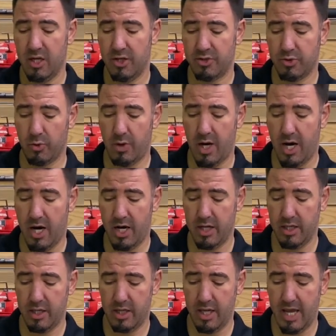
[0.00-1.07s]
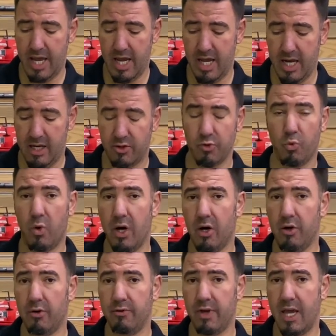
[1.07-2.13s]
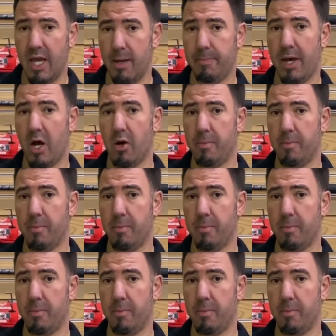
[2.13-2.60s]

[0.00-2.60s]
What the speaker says: So on a 12 amp hour